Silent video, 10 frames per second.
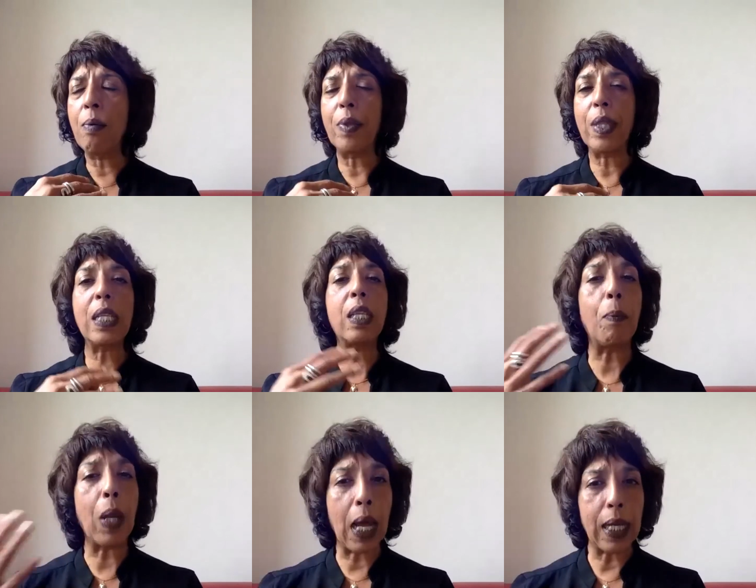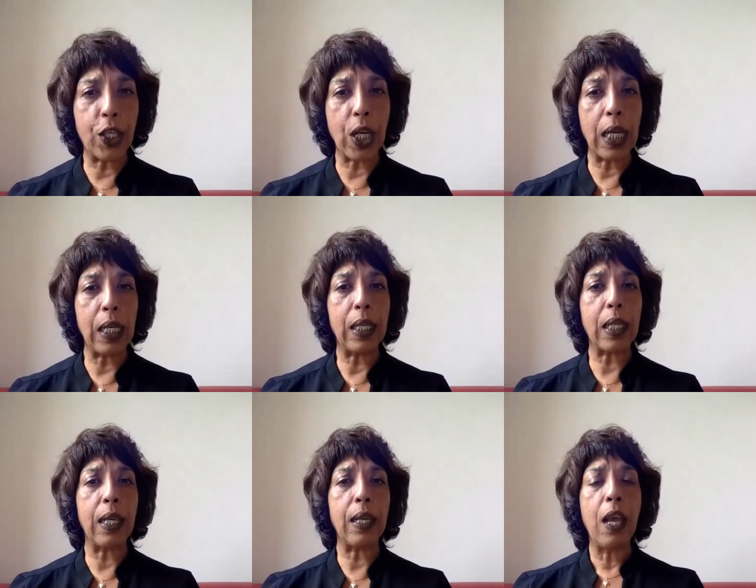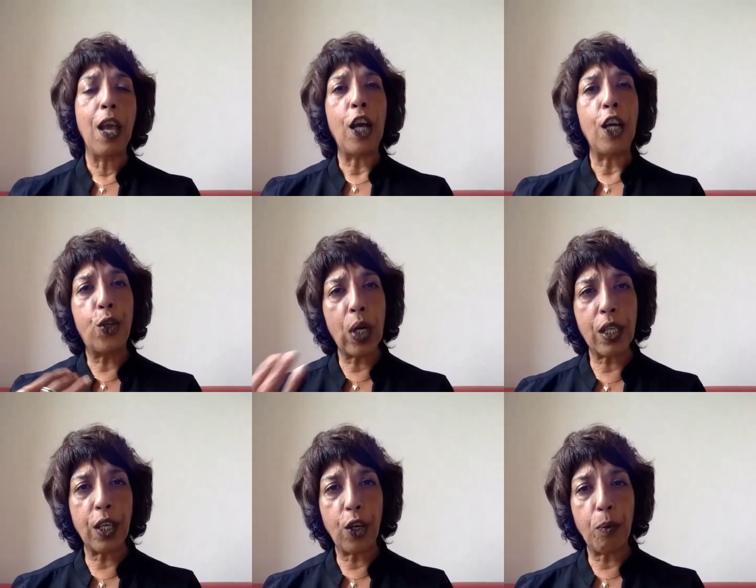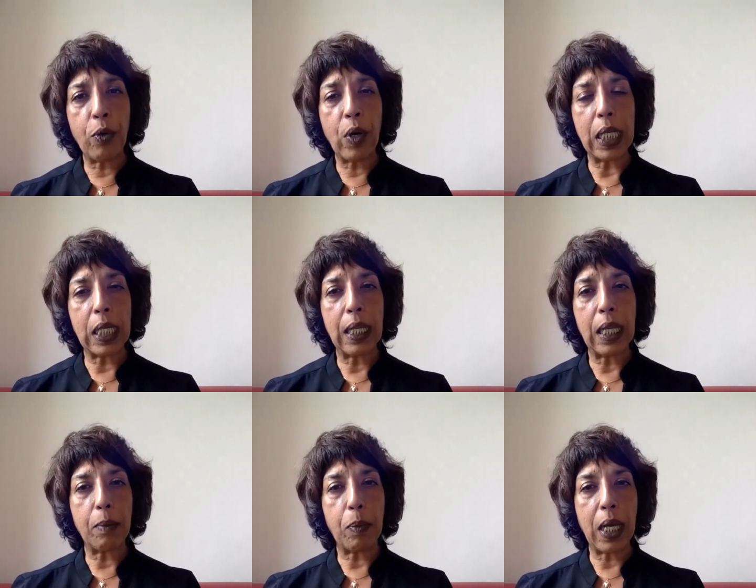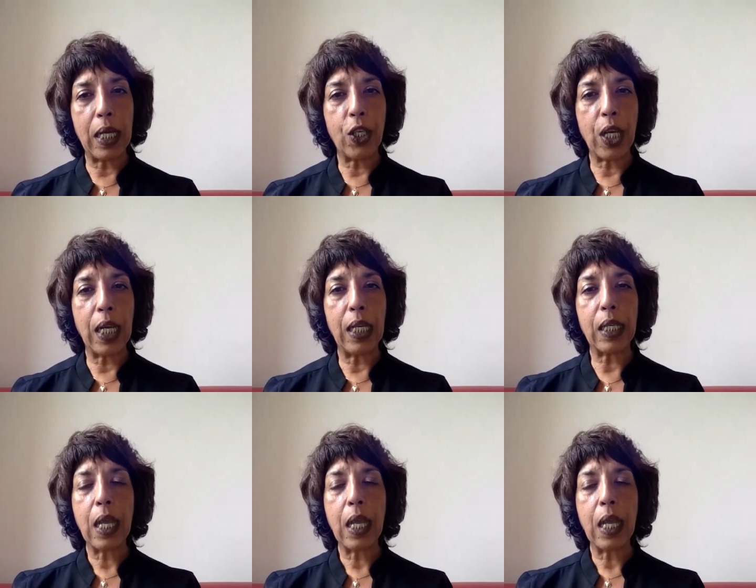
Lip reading: their supply chains and addressing human rights in their supply chains,